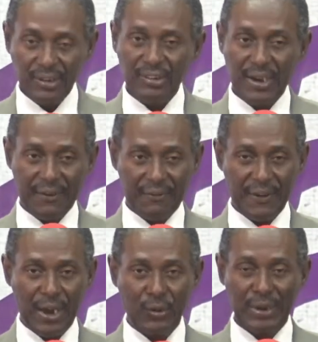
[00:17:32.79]
She had
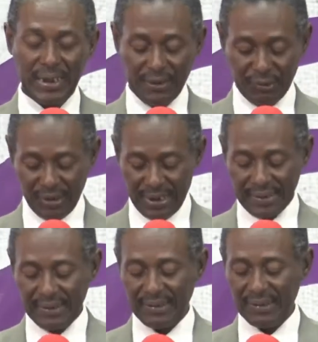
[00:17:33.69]
vowed that if she
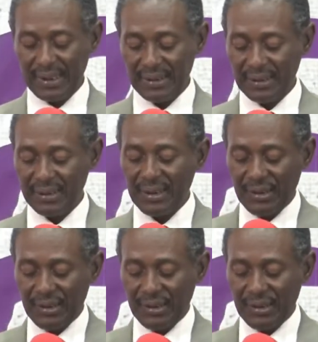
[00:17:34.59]
get a son,